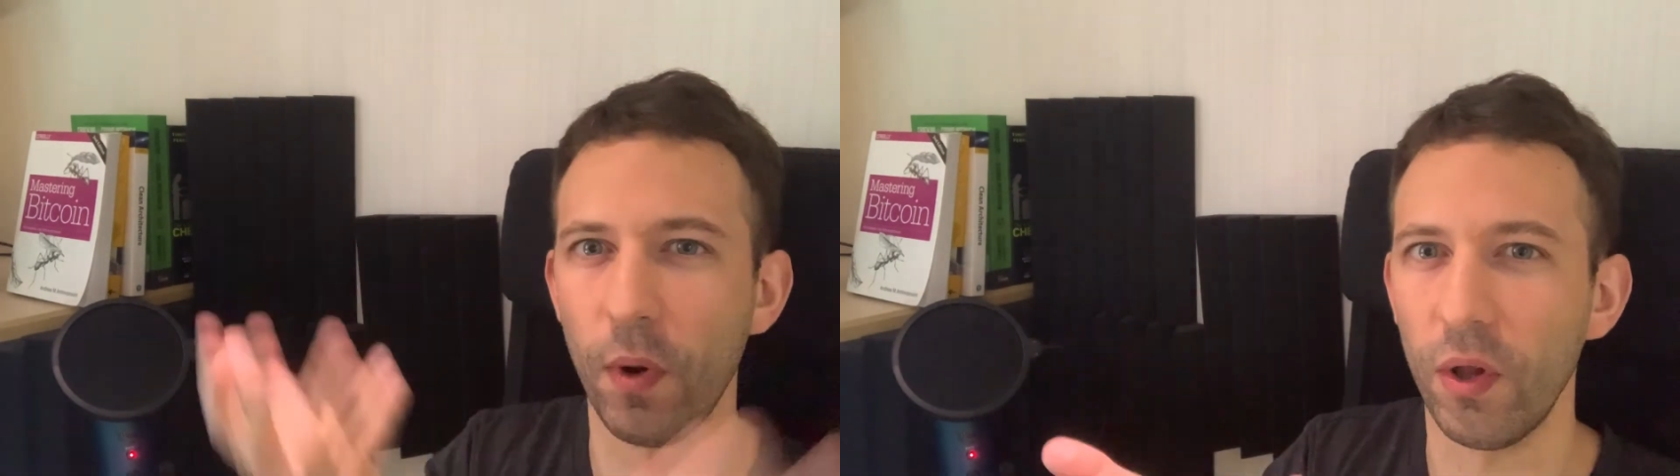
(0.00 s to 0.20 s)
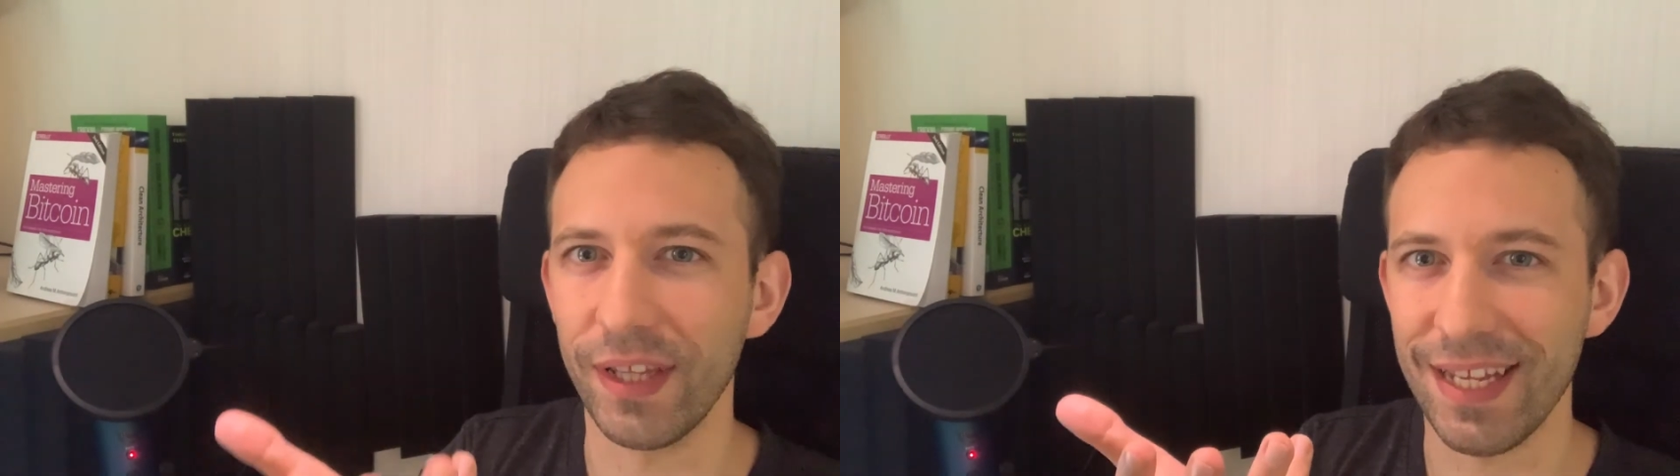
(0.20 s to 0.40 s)

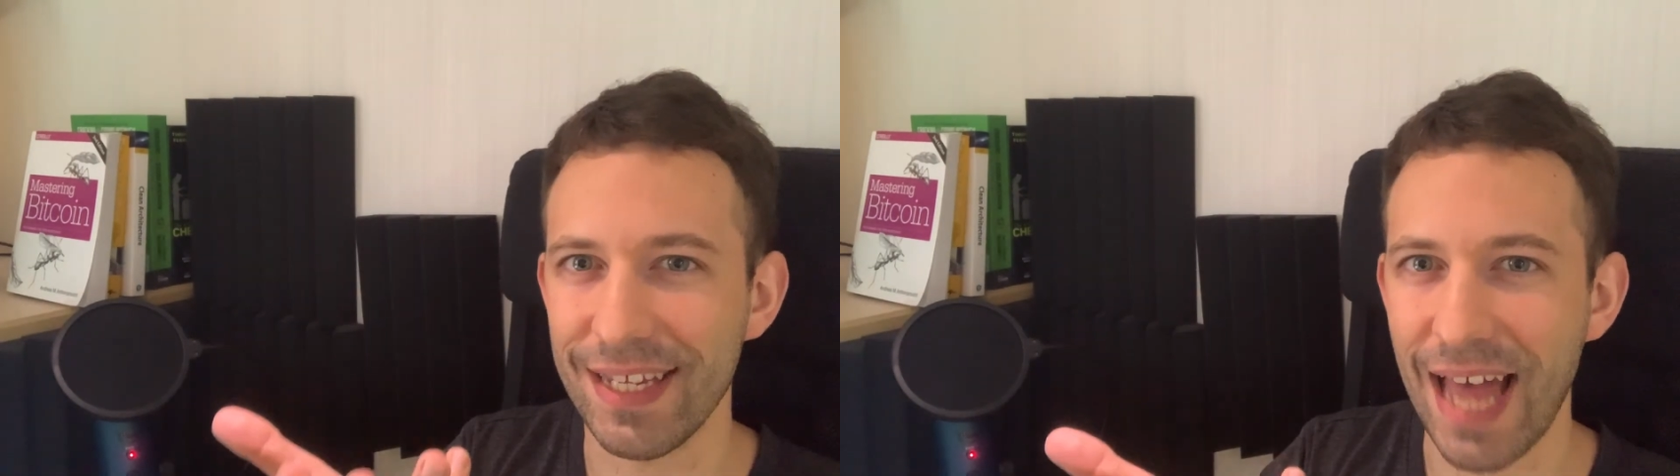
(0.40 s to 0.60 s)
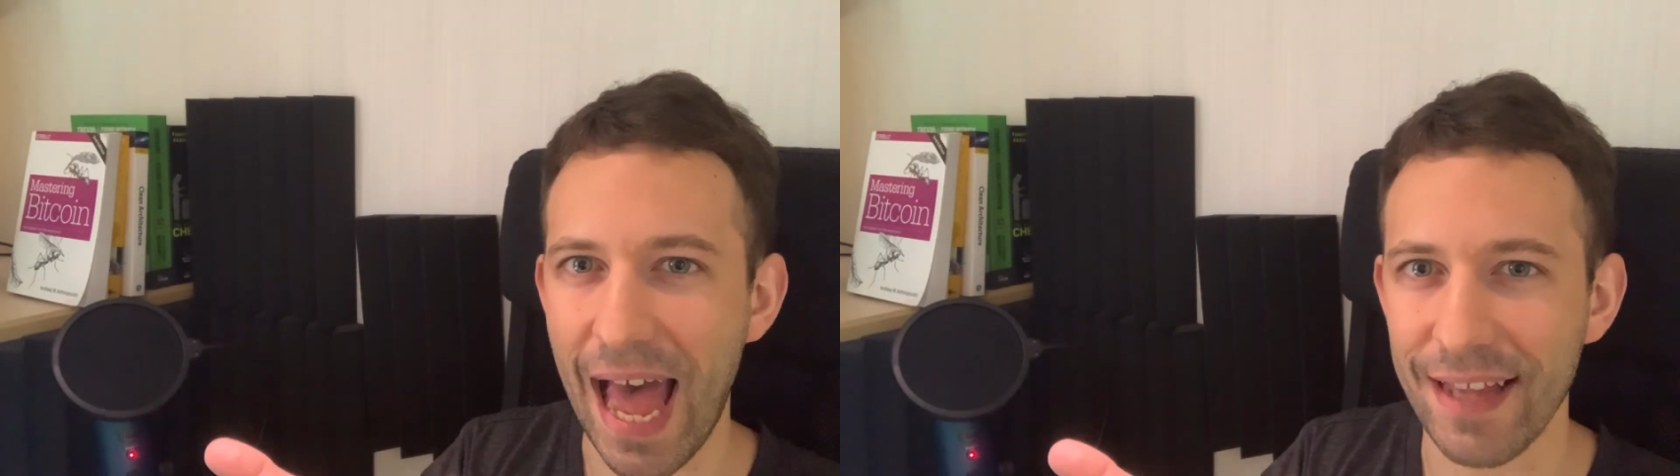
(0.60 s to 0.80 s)
all
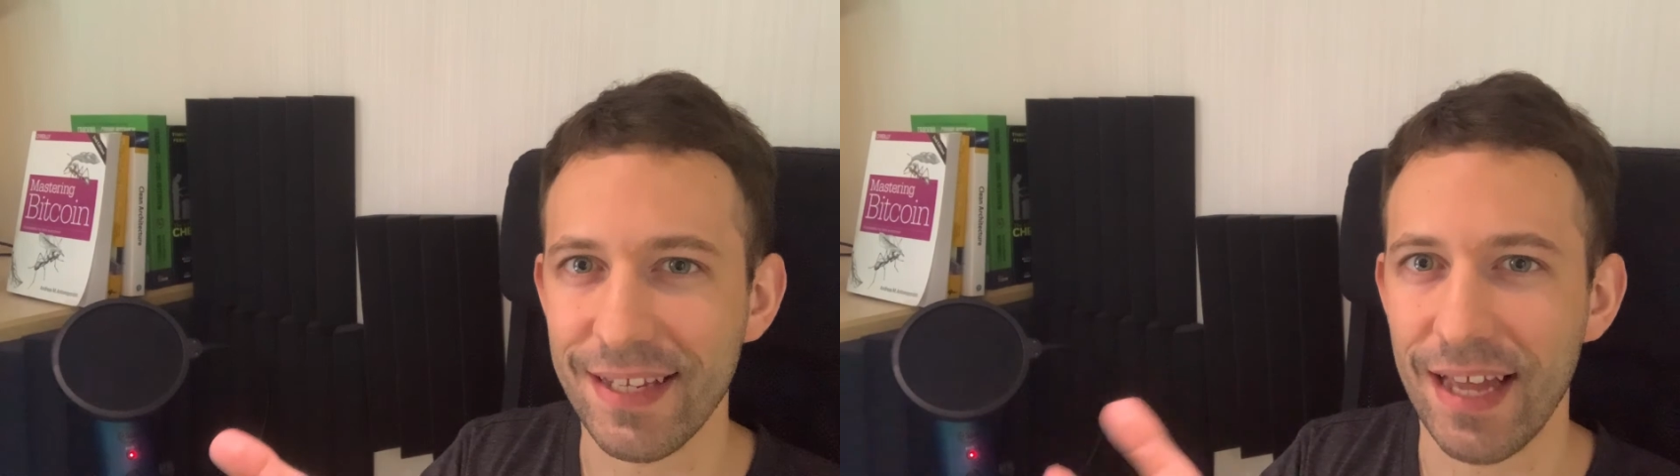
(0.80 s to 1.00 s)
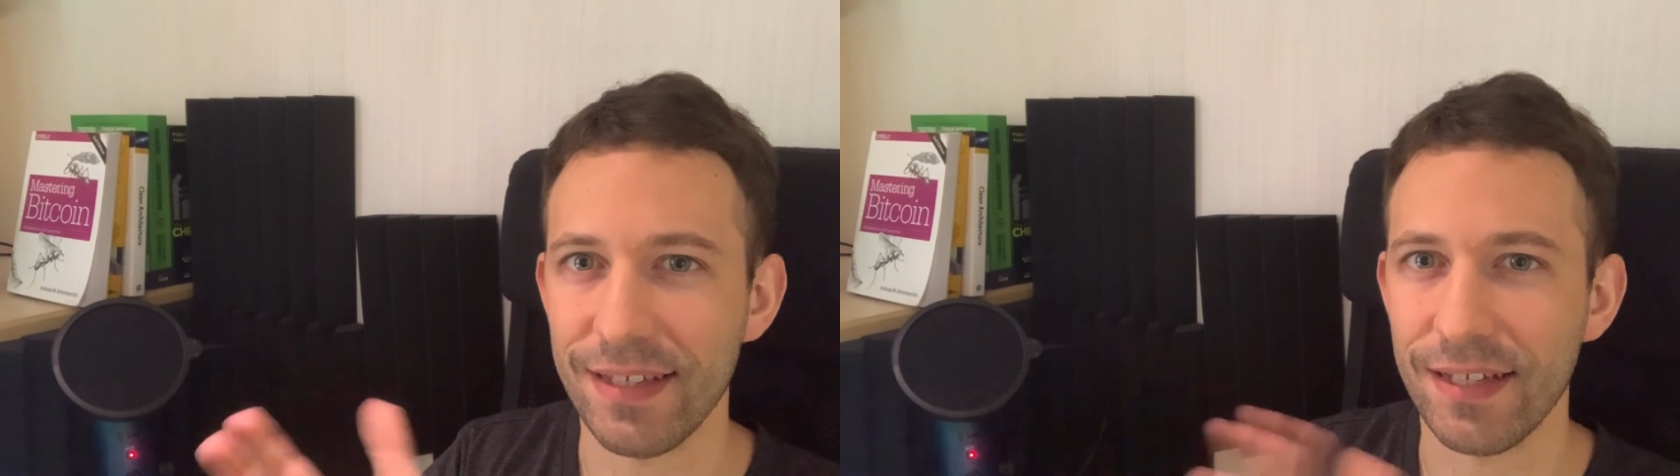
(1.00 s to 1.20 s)
these
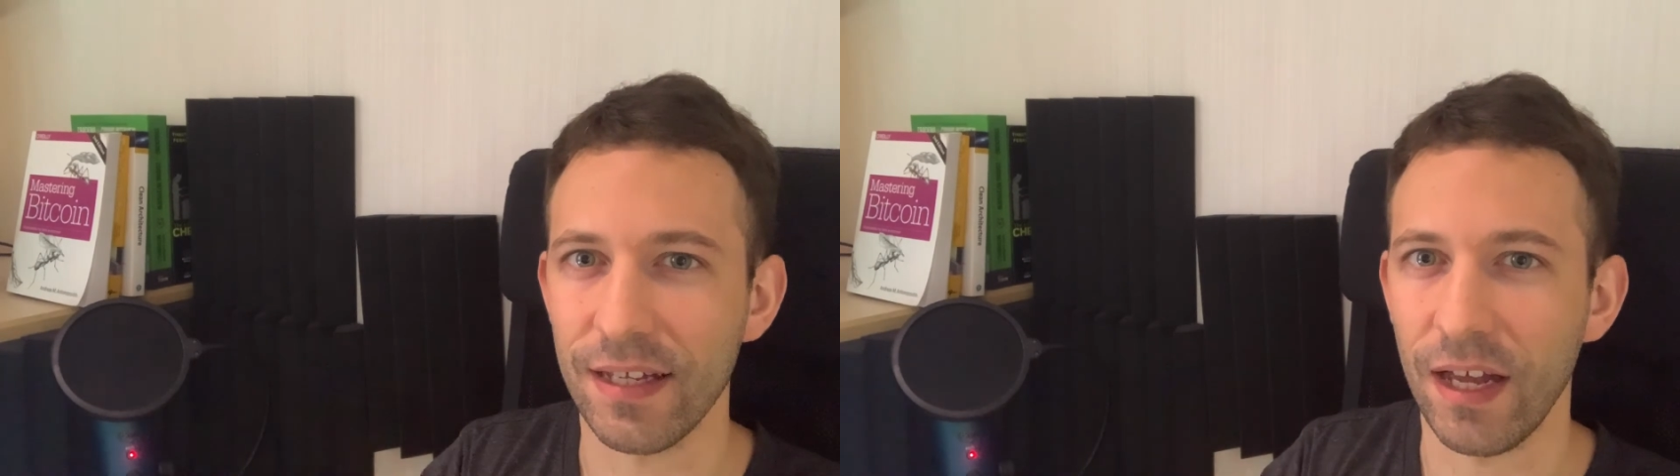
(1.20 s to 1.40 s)
assets,